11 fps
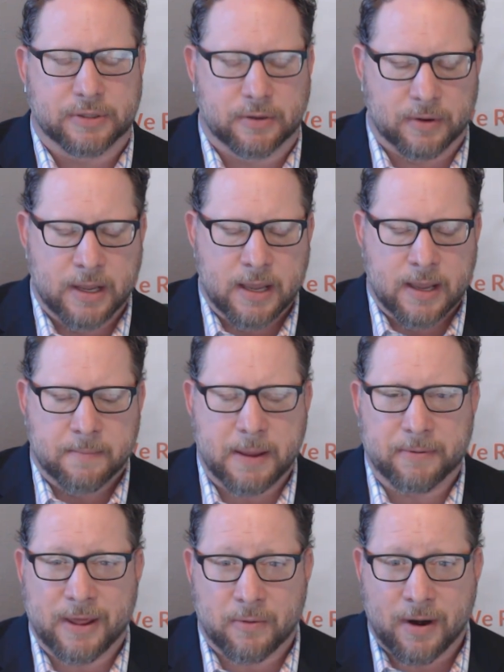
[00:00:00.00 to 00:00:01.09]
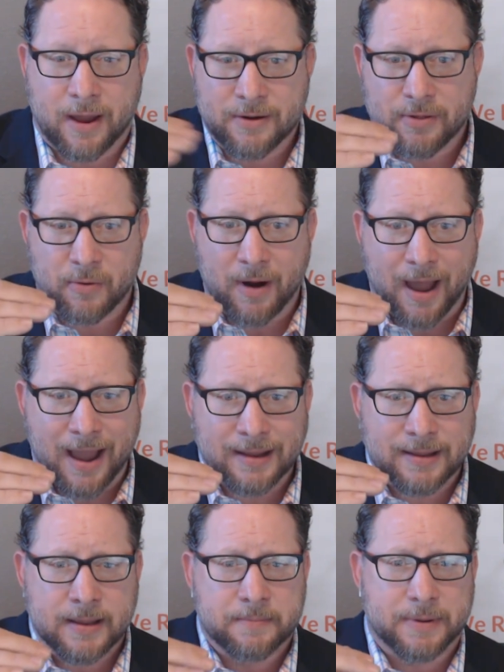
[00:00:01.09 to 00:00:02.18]
So people that were under the
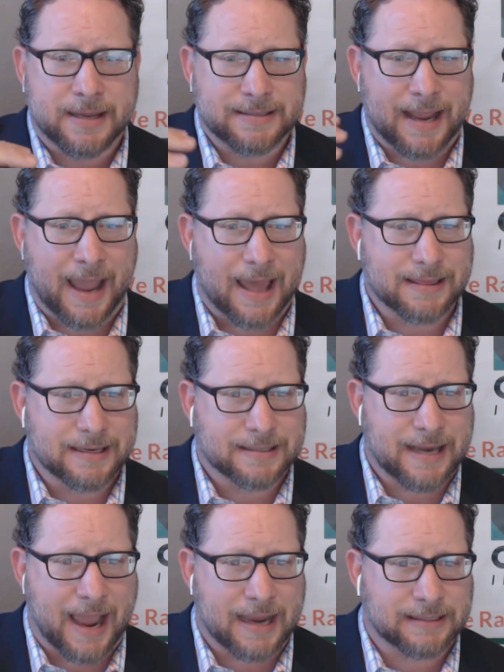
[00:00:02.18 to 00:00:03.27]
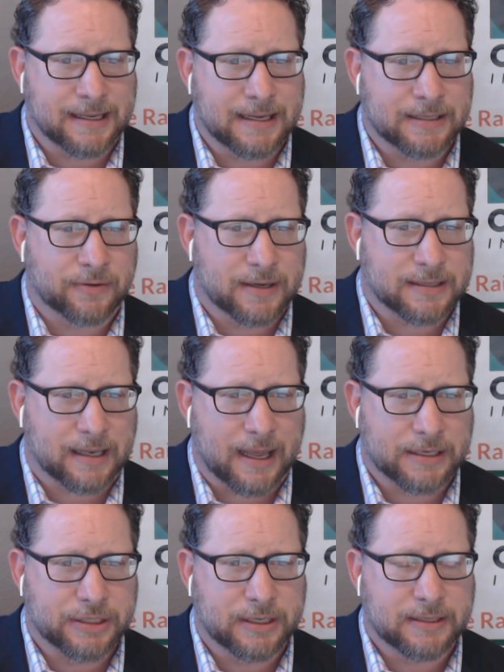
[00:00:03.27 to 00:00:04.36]
rock because they had these tax liens or these
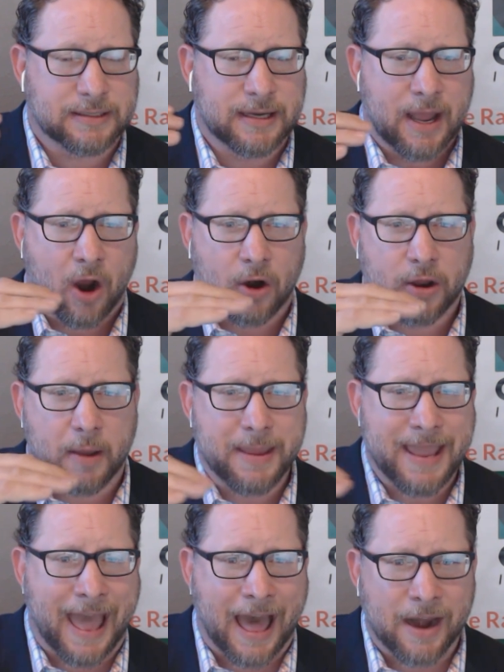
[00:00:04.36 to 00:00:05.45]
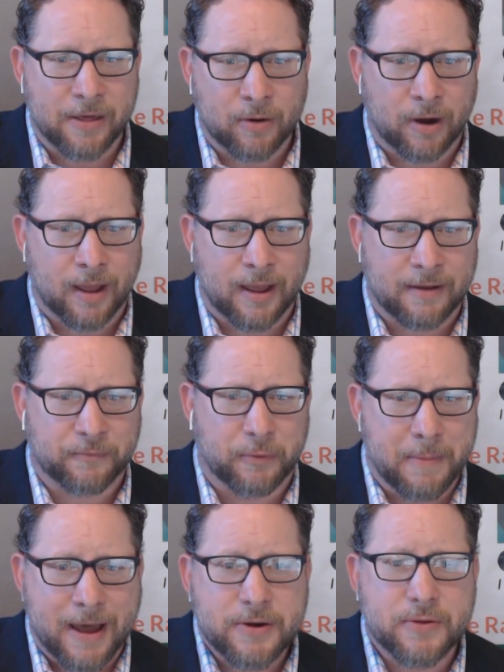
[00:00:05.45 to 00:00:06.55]
collections are coming out
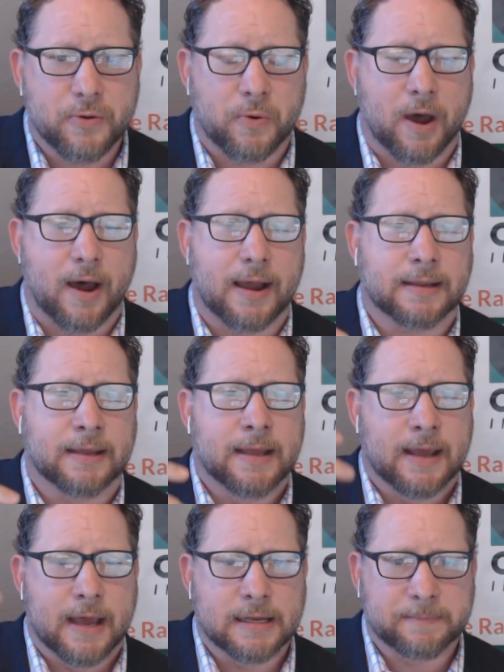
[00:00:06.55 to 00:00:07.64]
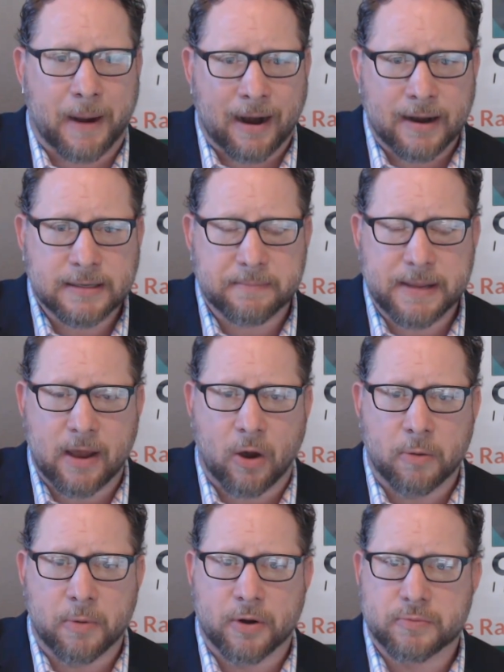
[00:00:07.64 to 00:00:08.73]
from under the rock, aspiring to be a
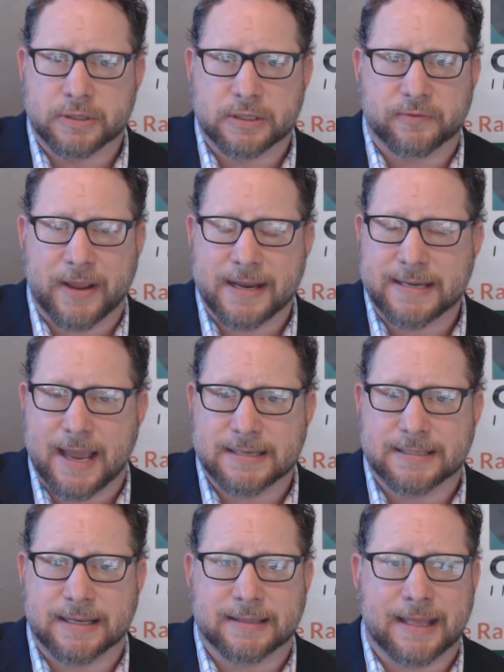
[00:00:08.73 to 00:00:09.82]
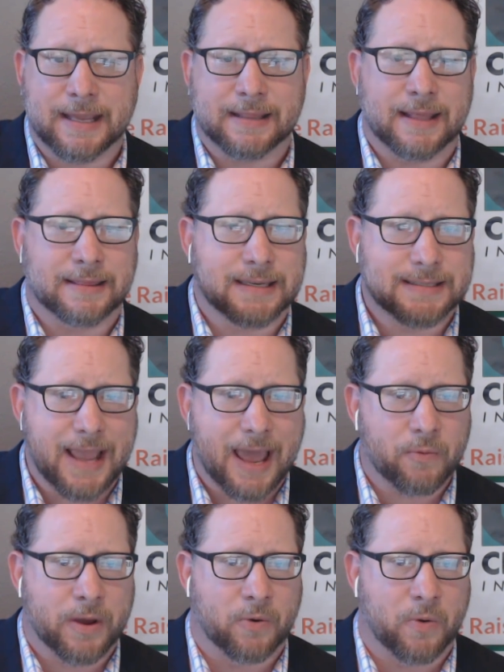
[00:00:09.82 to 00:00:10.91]
homeowner, which is fantastic, thinking that this
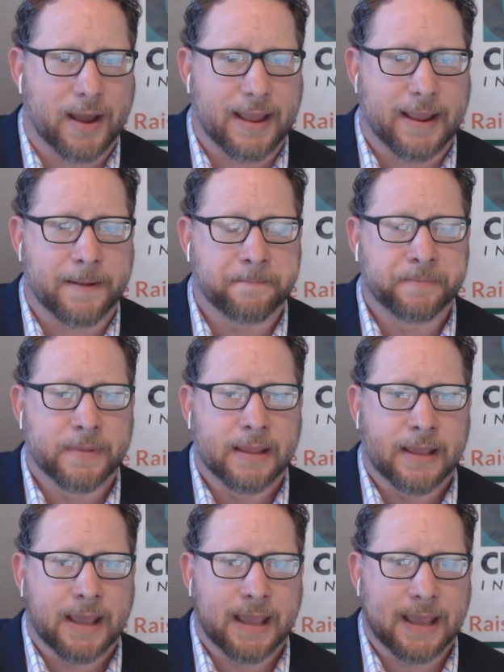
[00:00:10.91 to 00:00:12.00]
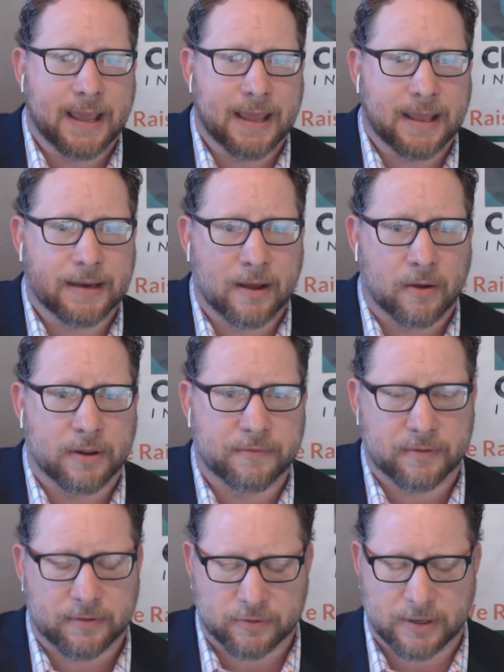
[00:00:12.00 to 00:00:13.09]
debt went away, and only
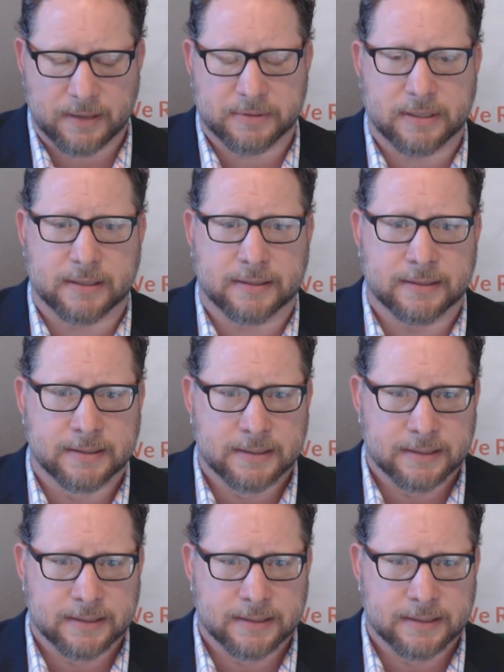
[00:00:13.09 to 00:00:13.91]
for their dreams to